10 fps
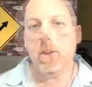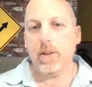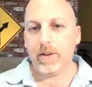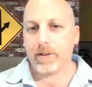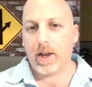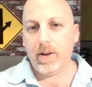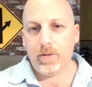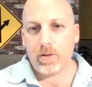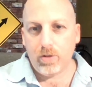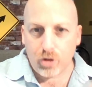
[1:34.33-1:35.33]
This kid
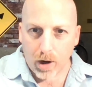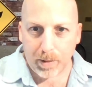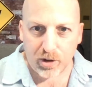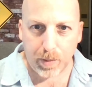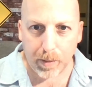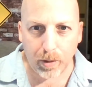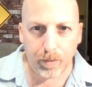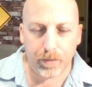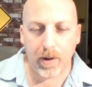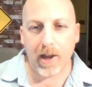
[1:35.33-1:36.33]
shot a bunch of people,
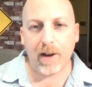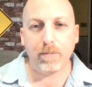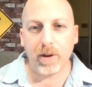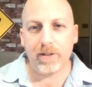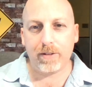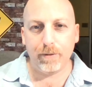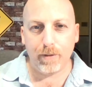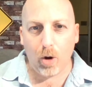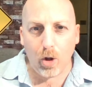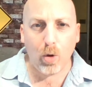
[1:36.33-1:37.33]
and everybody's
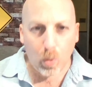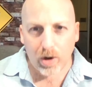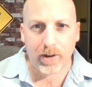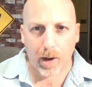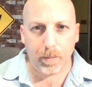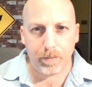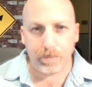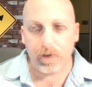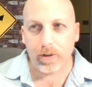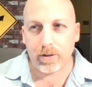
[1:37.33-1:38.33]
all worked up
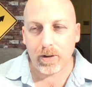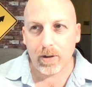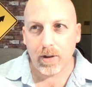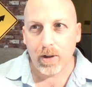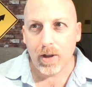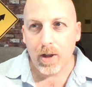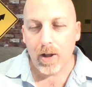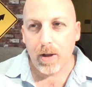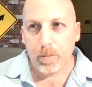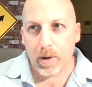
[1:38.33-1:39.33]
shootings.
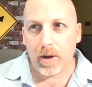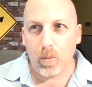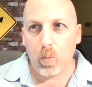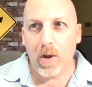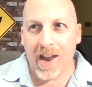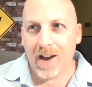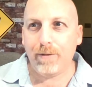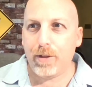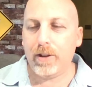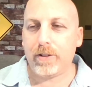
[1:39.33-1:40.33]
But we
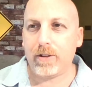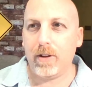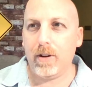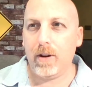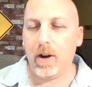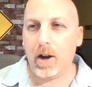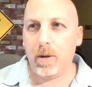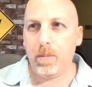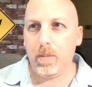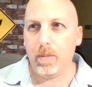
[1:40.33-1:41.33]
have this
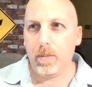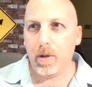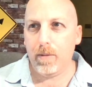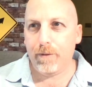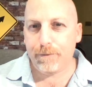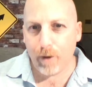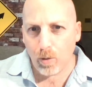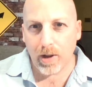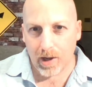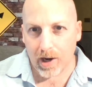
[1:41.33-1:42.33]

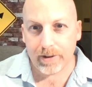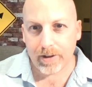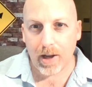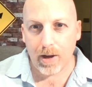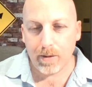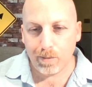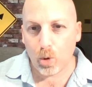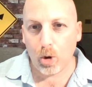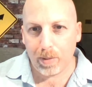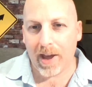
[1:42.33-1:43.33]
phony, I say,
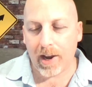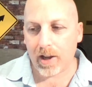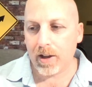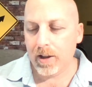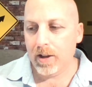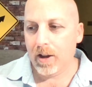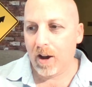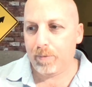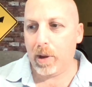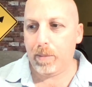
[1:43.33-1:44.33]
moral panic
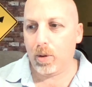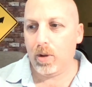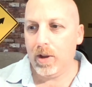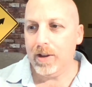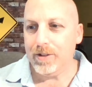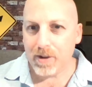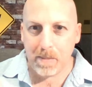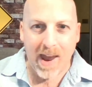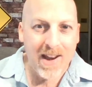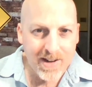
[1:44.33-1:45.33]
of people
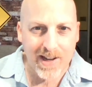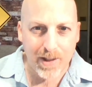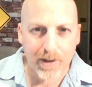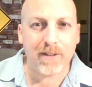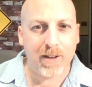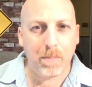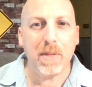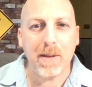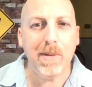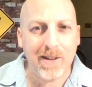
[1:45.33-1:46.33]
demanding that
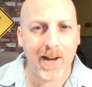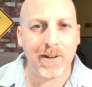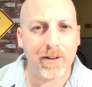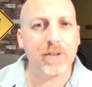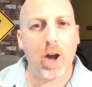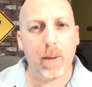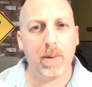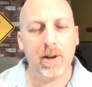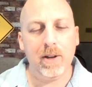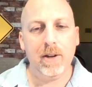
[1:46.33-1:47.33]
something be done to stop
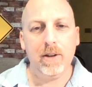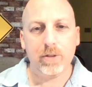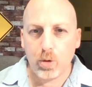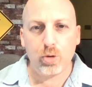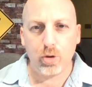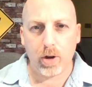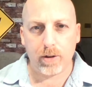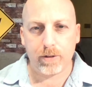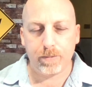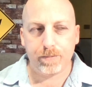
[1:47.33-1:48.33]
school shootings.